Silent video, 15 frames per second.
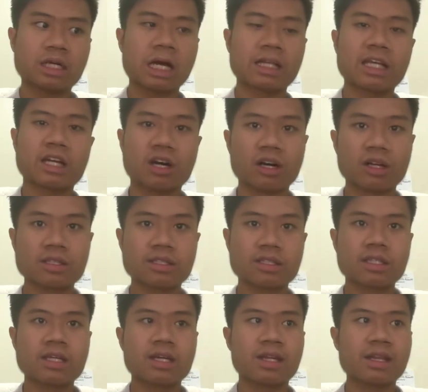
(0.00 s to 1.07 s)
cutting
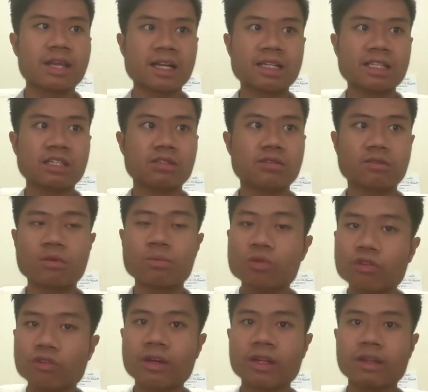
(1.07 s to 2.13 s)
costs than just
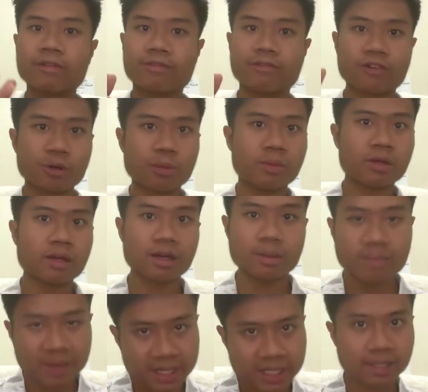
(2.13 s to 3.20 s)
removing the firm
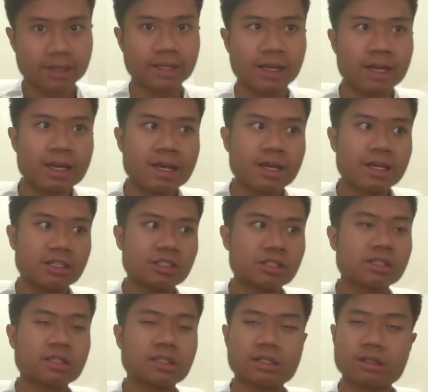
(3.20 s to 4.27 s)
immediately,
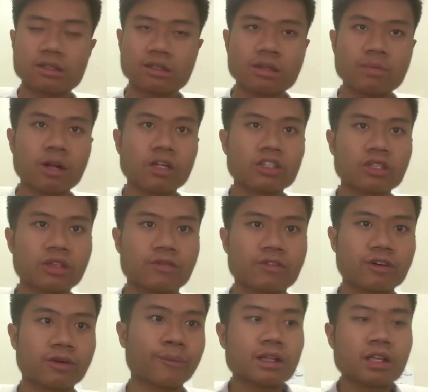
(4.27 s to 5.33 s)
just demolishing the
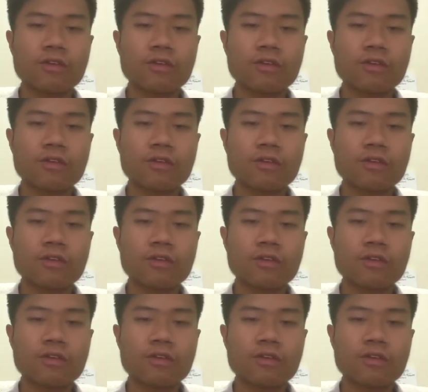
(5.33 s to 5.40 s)
firm.